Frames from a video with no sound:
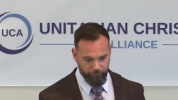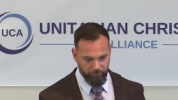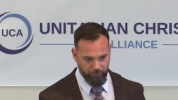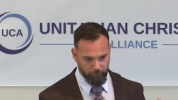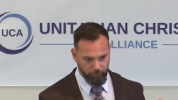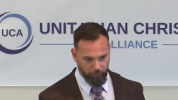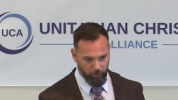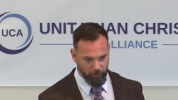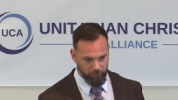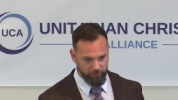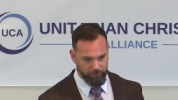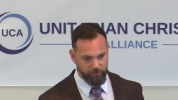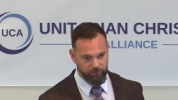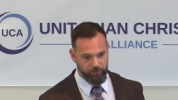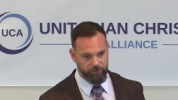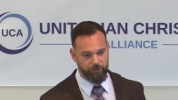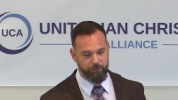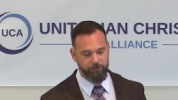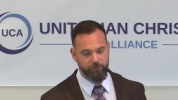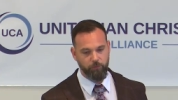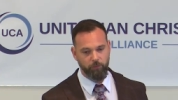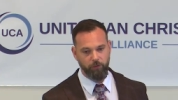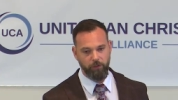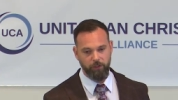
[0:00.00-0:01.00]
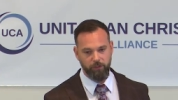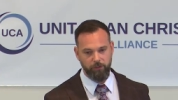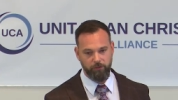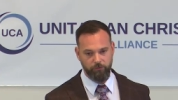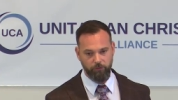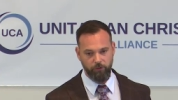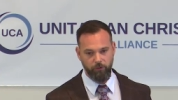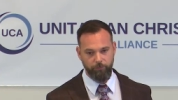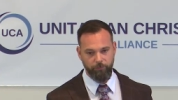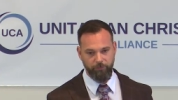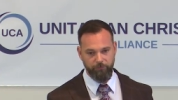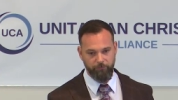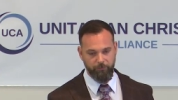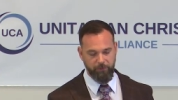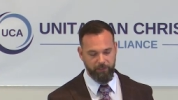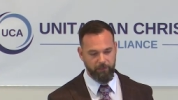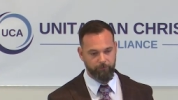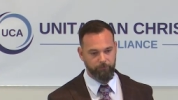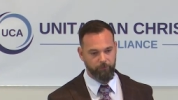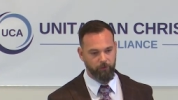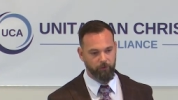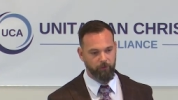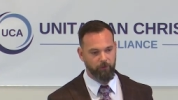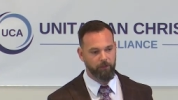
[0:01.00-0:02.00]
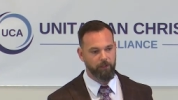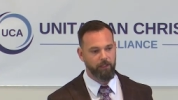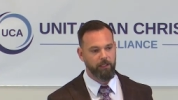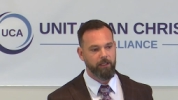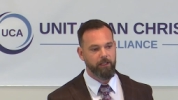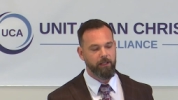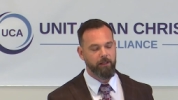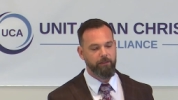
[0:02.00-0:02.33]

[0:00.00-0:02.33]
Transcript: The Paulicians were a group of people